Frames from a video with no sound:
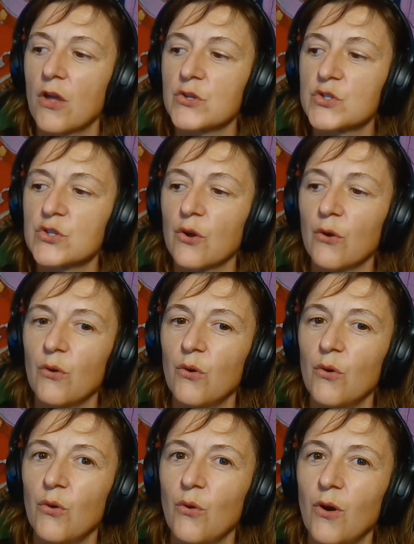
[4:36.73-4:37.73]

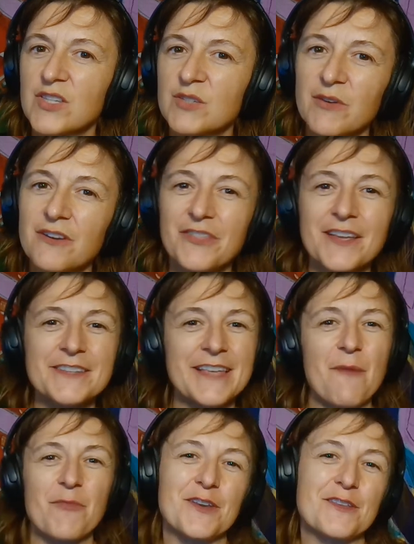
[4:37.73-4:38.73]
So some other things
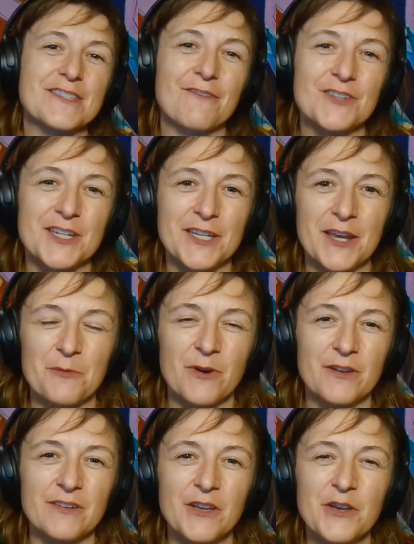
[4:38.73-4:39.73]
happened in
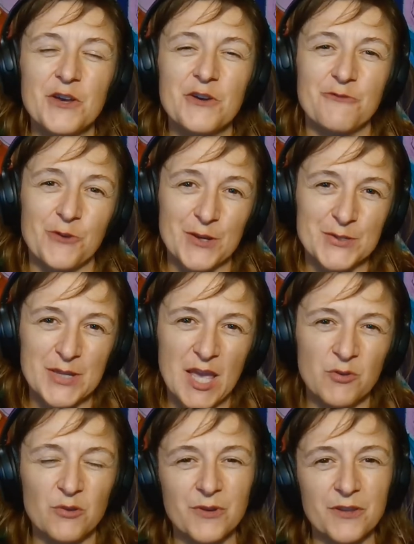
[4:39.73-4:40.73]
1781. For
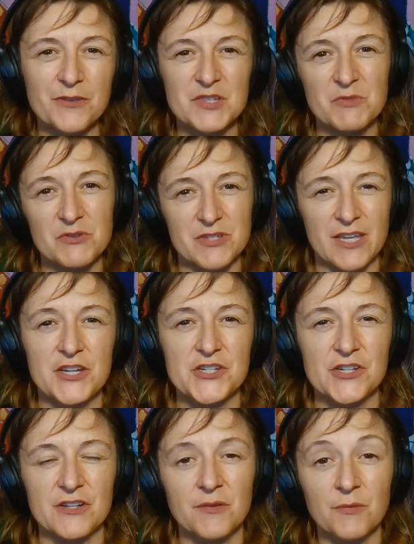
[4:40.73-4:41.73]
example, with this
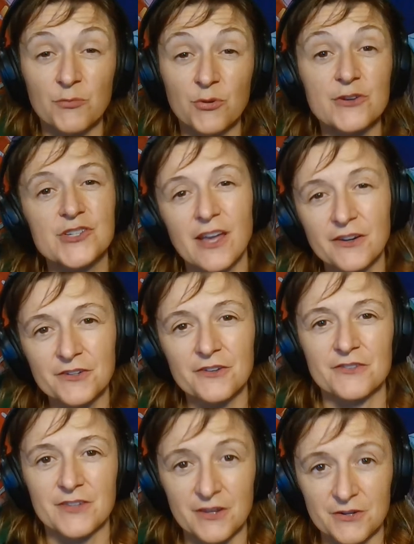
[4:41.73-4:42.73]
mutation,
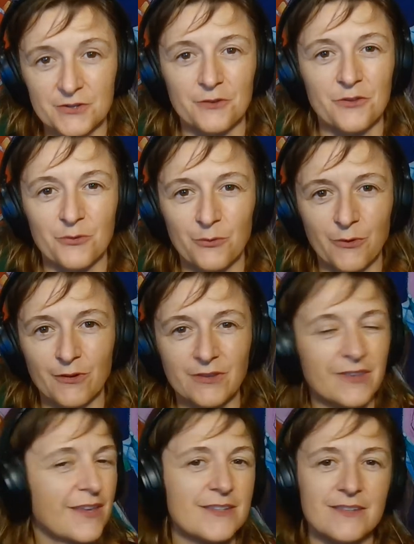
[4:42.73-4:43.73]
projectors entered the world.
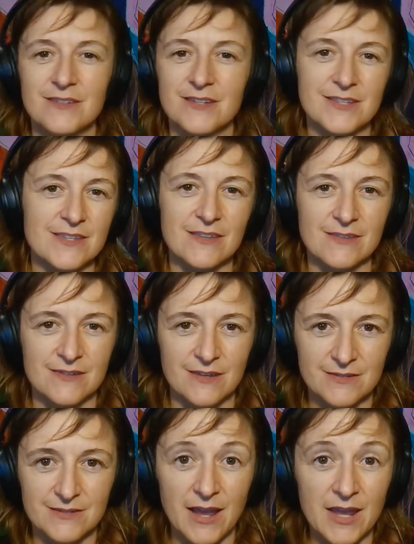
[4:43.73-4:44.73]
They didn't exist as
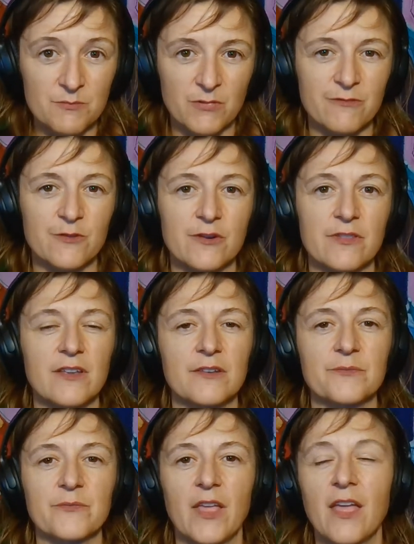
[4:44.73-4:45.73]
a type before
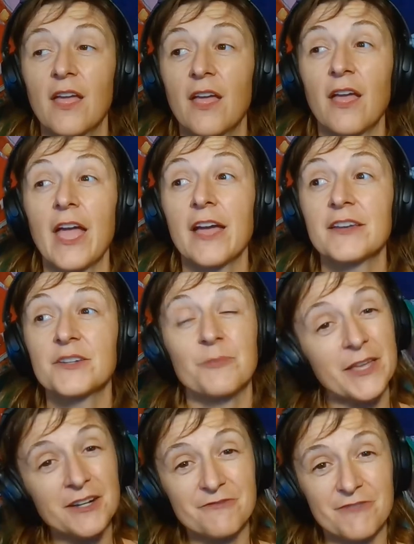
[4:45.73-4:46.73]
then. And
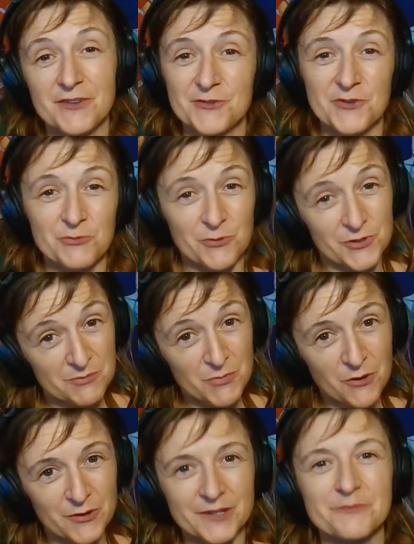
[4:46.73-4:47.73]
manifestors were
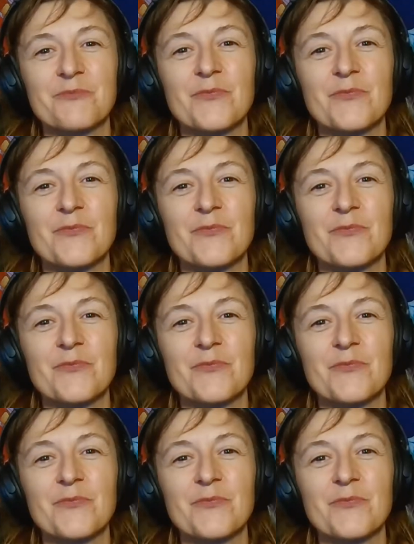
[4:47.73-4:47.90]
demoted.